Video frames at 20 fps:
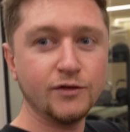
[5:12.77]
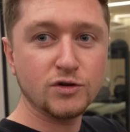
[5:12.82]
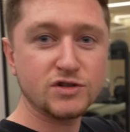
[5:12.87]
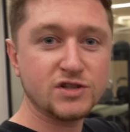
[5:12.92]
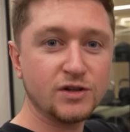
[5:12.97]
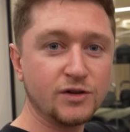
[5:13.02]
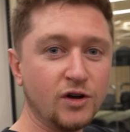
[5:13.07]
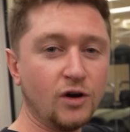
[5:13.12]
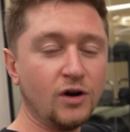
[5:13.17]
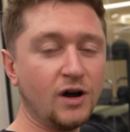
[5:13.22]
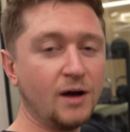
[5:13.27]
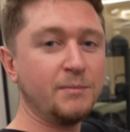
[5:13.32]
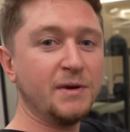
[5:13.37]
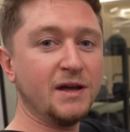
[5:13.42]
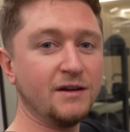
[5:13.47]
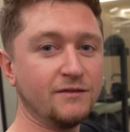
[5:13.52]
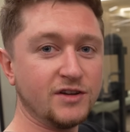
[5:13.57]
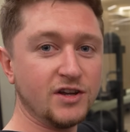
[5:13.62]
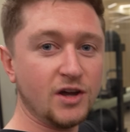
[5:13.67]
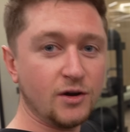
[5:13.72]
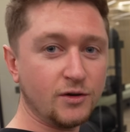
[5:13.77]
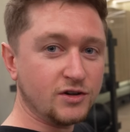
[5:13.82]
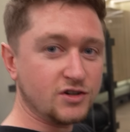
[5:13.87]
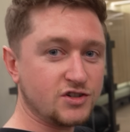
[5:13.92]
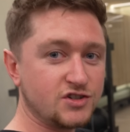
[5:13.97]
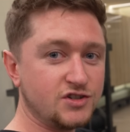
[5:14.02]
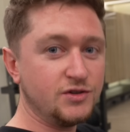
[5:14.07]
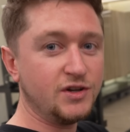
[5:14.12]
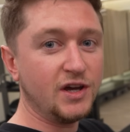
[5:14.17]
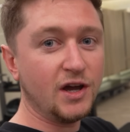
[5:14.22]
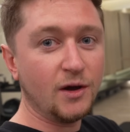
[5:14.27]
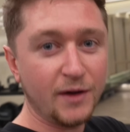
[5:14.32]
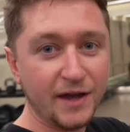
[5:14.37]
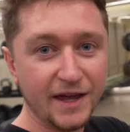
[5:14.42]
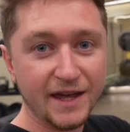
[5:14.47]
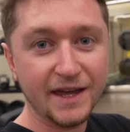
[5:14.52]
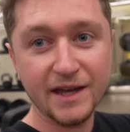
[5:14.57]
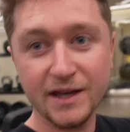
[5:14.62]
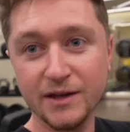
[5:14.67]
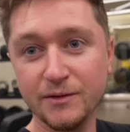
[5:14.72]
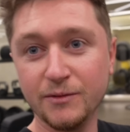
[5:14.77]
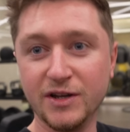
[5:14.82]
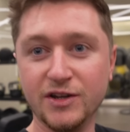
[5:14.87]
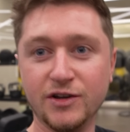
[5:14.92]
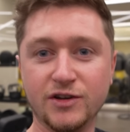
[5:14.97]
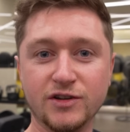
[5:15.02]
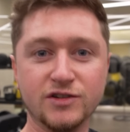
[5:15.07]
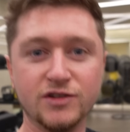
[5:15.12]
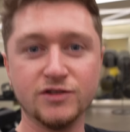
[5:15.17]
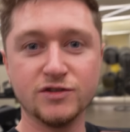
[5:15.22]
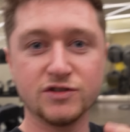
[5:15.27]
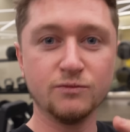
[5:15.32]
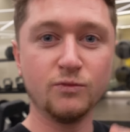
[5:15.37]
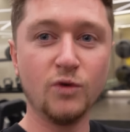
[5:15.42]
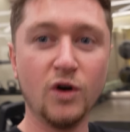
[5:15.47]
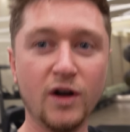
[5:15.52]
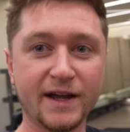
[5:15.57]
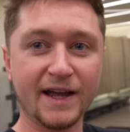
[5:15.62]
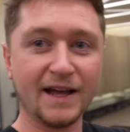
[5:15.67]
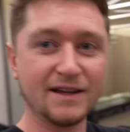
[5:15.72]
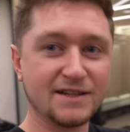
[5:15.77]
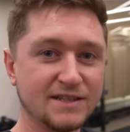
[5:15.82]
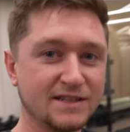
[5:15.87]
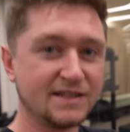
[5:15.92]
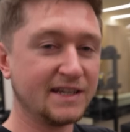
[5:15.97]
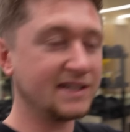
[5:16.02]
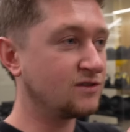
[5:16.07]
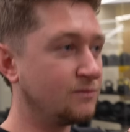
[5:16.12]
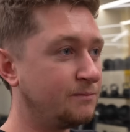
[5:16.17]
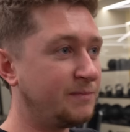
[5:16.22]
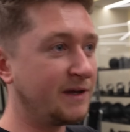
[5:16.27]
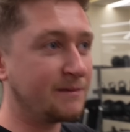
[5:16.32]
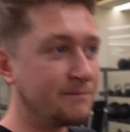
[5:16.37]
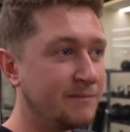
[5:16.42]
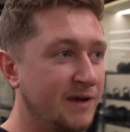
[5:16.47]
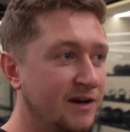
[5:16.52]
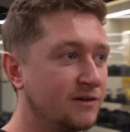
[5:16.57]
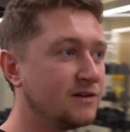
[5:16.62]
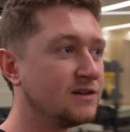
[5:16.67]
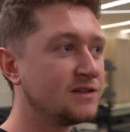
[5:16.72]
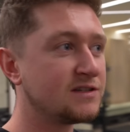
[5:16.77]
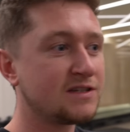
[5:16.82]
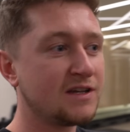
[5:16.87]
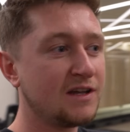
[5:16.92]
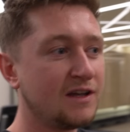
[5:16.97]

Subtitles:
also got a bit of a yoga studio here where you can do some workouts and things with big mirrors.